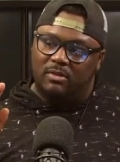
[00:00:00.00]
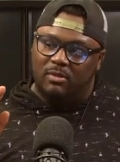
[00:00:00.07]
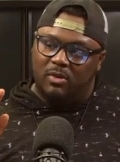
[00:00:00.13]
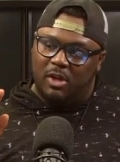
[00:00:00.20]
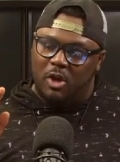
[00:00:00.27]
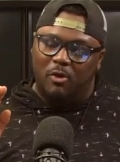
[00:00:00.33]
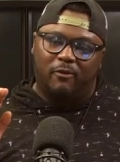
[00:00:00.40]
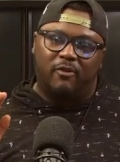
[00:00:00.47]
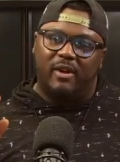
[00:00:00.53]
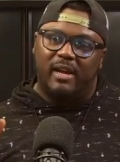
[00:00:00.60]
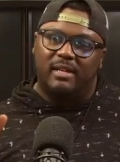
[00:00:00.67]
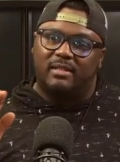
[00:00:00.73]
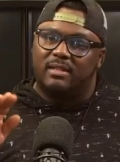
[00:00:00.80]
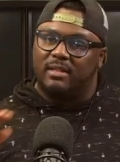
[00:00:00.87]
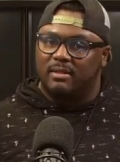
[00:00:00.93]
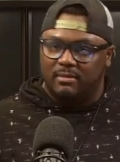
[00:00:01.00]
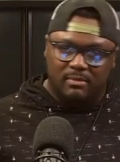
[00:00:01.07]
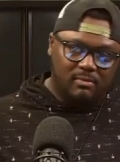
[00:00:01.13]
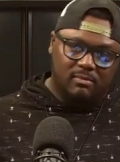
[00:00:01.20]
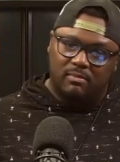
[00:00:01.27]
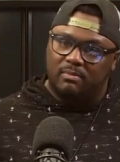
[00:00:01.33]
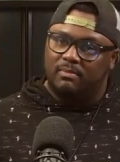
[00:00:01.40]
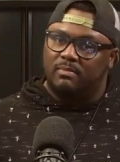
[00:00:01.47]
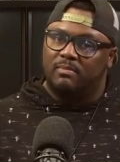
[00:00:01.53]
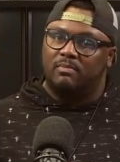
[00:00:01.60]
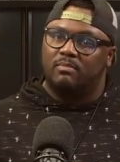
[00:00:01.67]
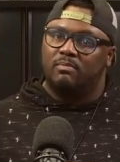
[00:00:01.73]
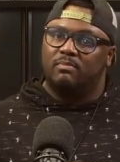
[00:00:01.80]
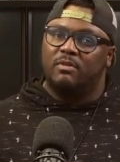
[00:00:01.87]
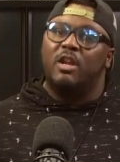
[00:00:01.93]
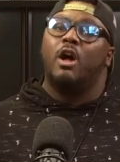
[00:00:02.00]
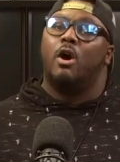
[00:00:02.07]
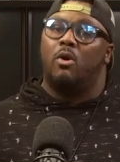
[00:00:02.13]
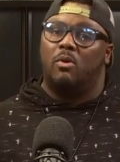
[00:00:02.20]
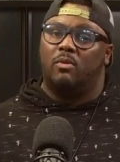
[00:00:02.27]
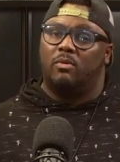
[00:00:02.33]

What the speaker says: Hugh Freeze, no.